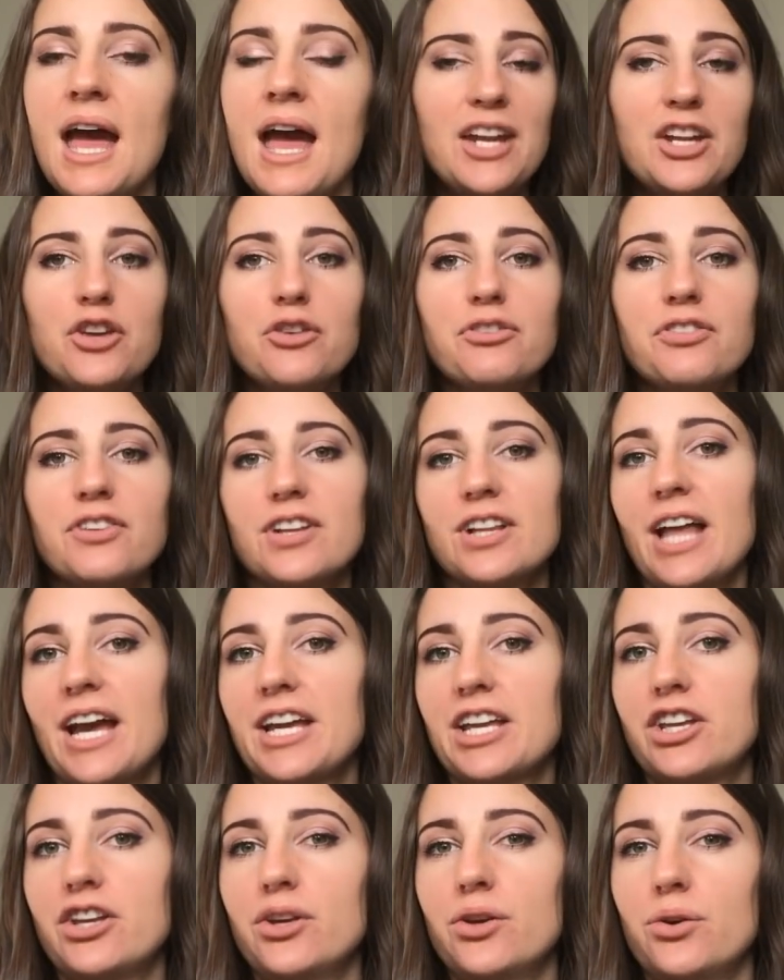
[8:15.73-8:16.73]
and you feel
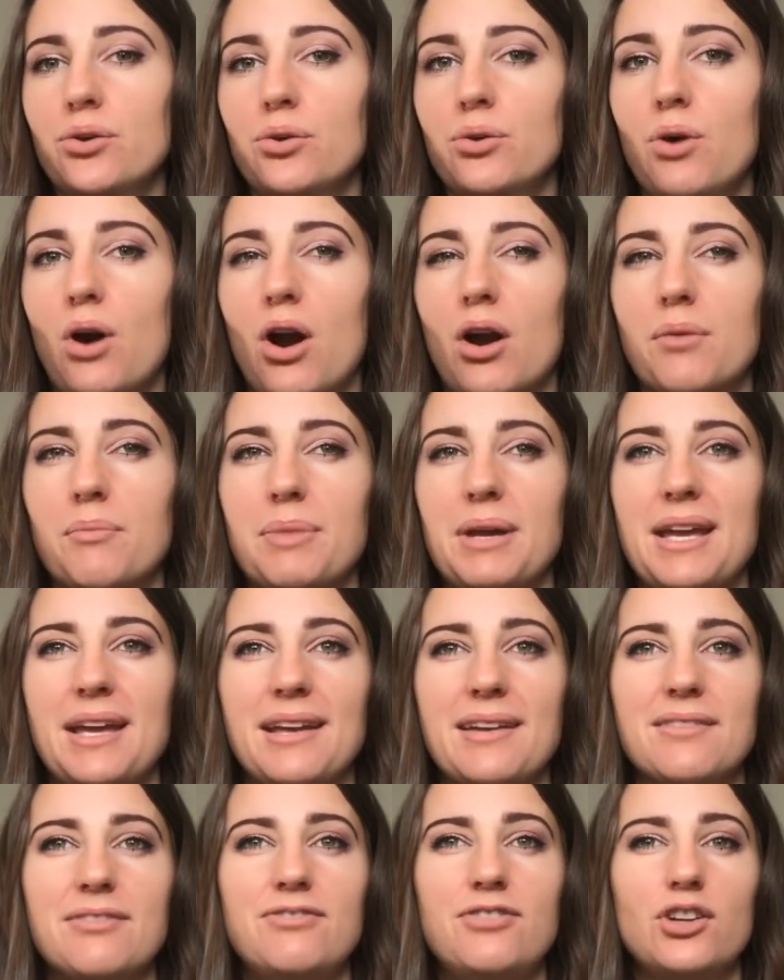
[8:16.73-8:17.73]
like you aren't
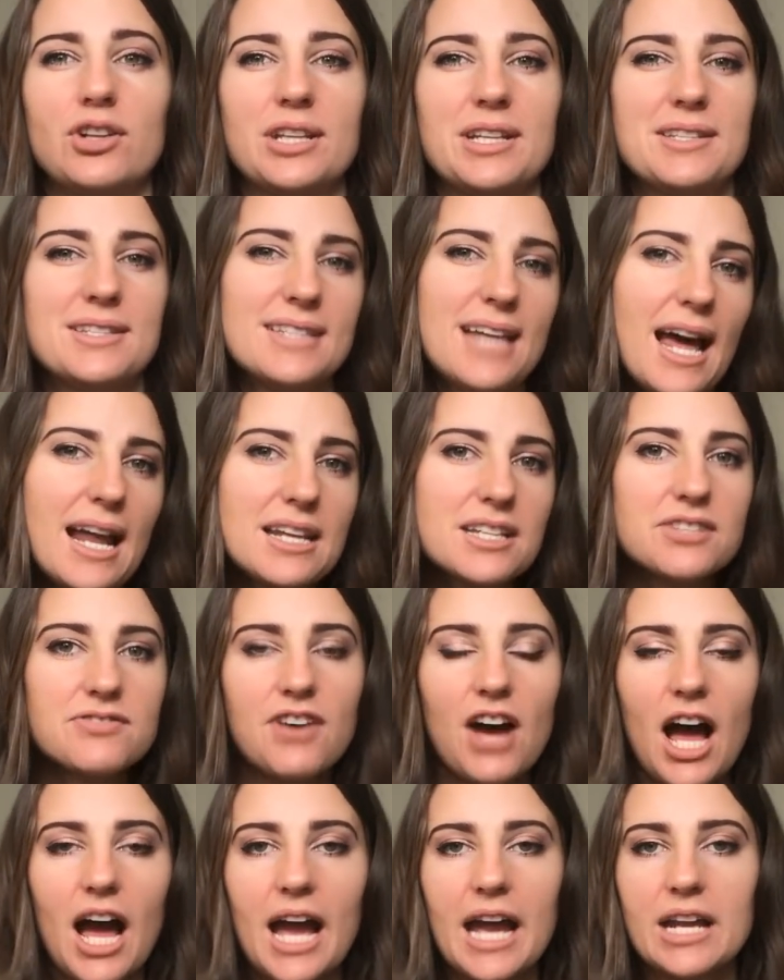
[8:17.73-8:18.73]
being fully
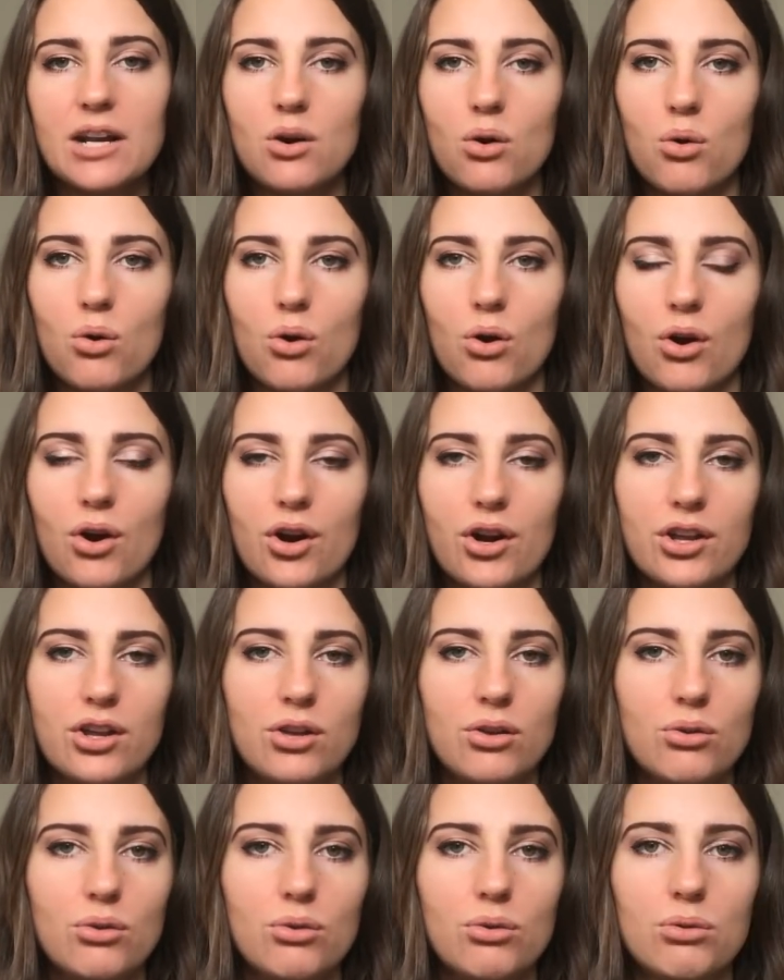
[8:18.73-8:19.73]
satisfied, or
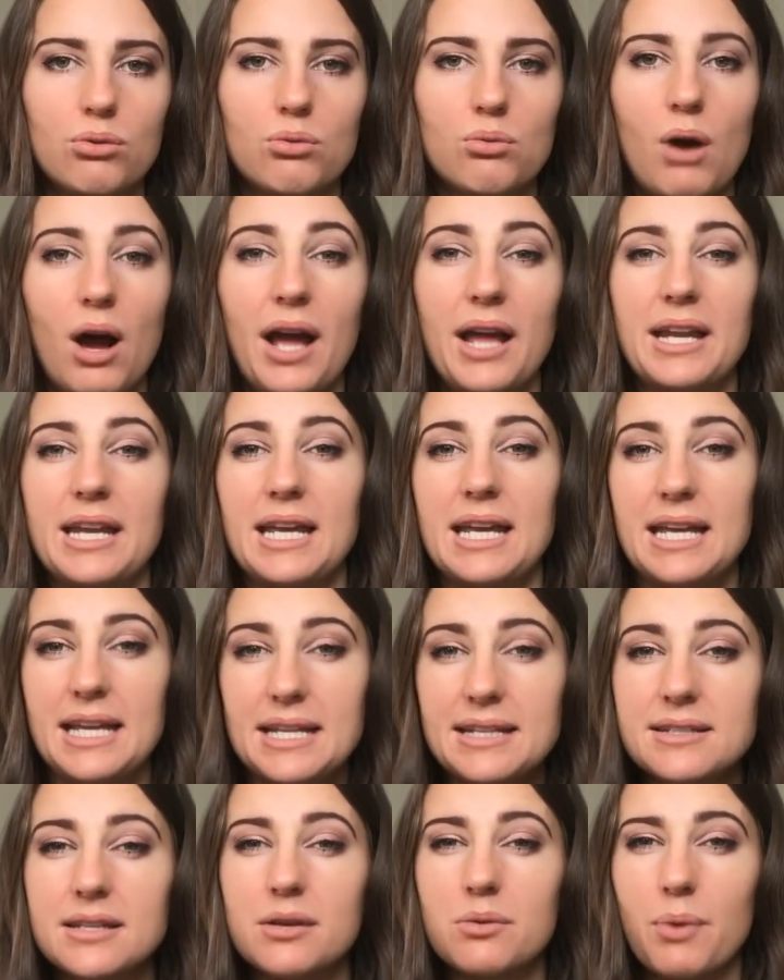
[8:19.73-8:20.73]
you want an
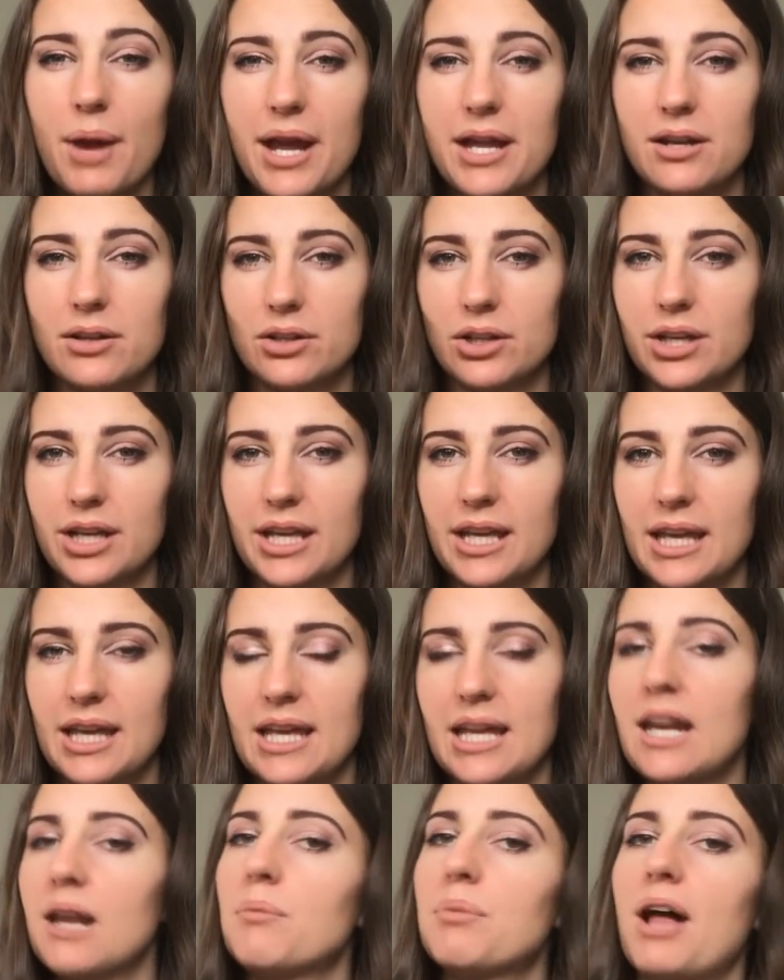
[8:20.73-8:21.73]
easy way to looking
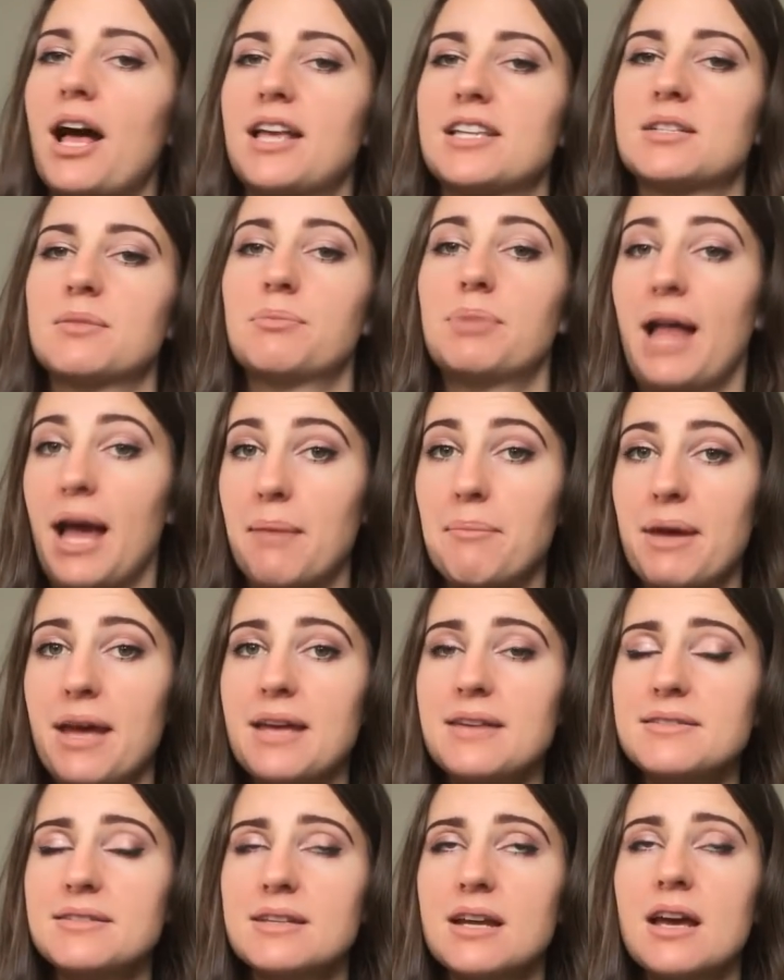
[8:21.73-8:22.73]
at eating
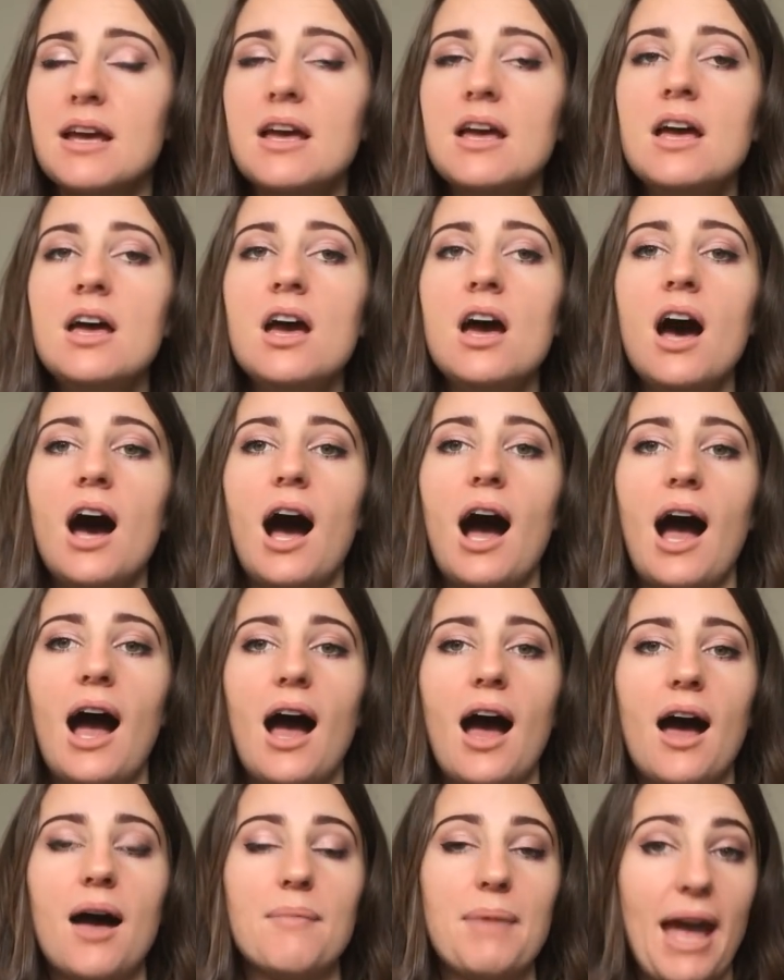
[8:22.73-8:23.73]
plant-based
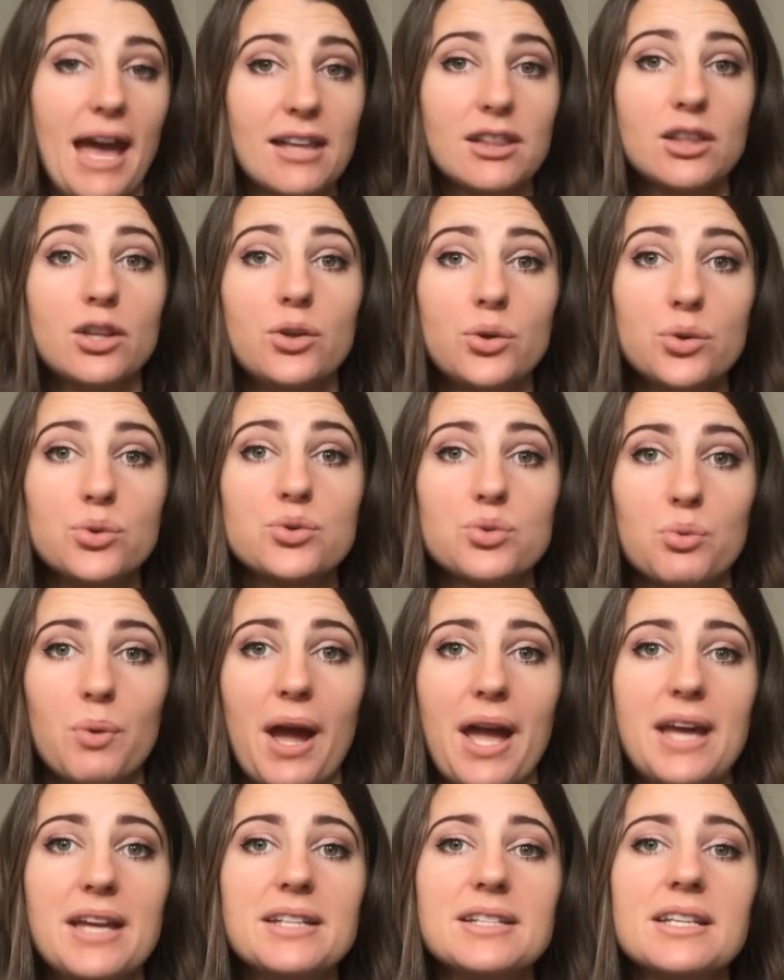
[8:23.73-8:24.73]
and lose
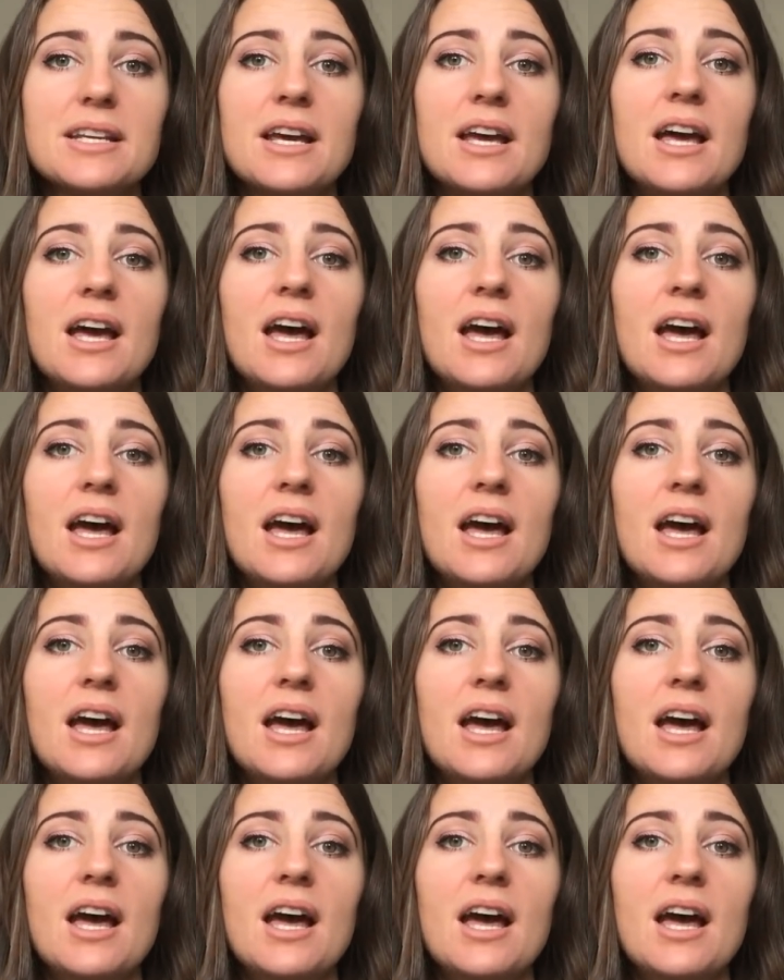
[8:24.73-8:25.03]
weight,